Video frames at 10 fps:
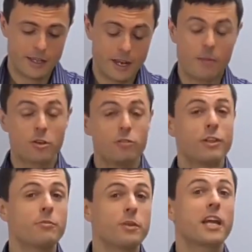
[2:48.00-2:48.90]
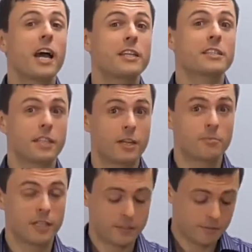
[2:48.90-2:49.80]
Now I'm going to read from the guidance again,
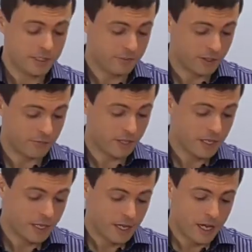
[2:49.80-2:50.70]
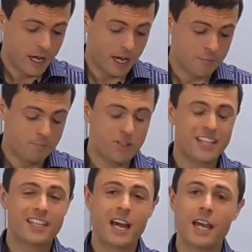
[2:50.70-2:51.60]
please forgive me, but
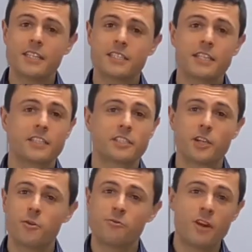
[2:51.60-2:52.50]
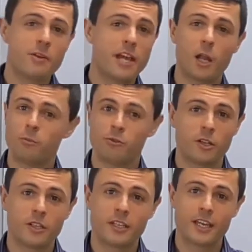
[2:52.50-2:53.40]
the guidance here is so very
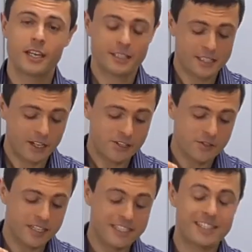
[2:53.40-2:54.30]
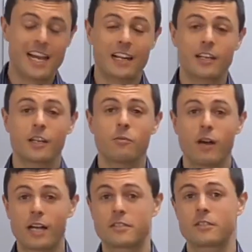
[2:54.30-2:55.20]
helpful. It tells you exactly
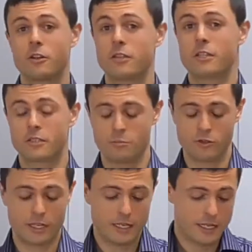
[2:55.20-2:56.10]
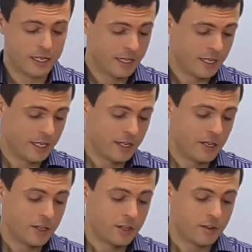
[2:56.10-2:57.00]
what has to go in this summary.
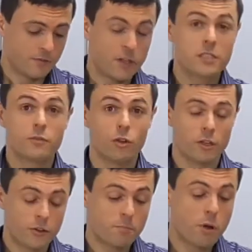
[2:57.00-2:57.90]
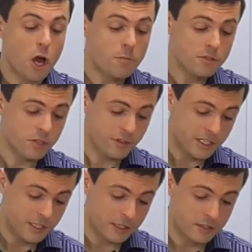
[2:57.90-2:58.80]
First of all, the purpose of the
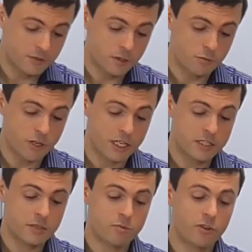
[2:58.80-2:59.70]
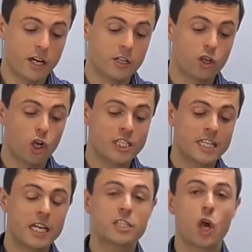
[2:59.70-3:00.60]
executive summary is to provide a
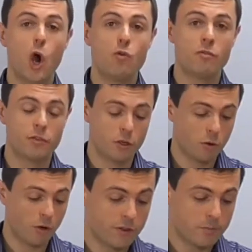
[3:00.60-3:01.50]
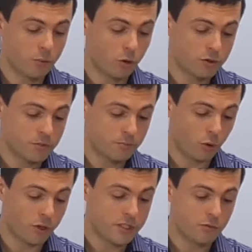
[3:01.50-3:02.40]
concise overview the important
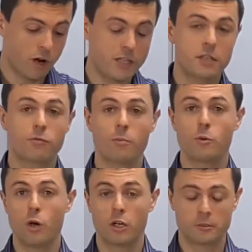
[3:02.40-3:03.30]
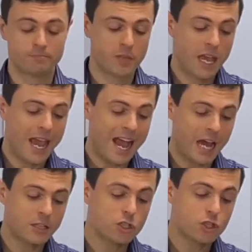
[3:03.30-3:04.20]
points arising from the work
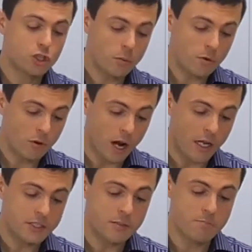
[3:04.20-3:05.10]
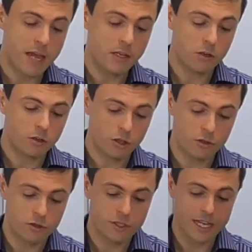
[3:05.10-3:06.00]
and summarise the main
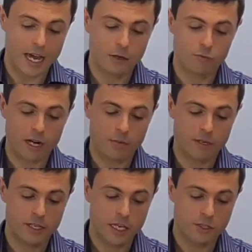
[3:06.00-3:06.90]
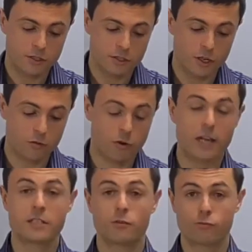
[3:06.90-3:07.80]
conclusions and recommendations
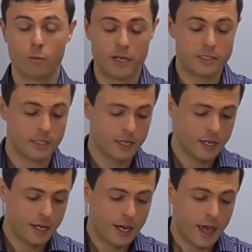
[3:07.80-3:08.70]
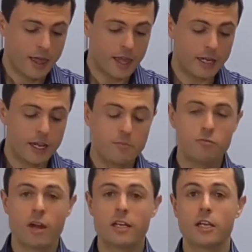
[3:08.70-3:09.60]
arising from it that can be
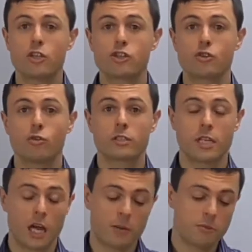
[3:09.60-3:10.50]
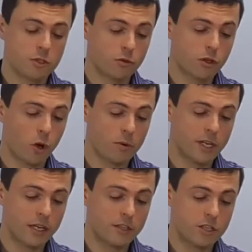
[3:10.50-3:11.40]
read in a short time to
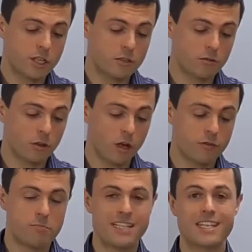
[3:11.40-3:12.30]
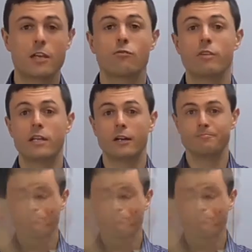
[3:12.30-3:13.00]
accommodate the schedule of a busy reader.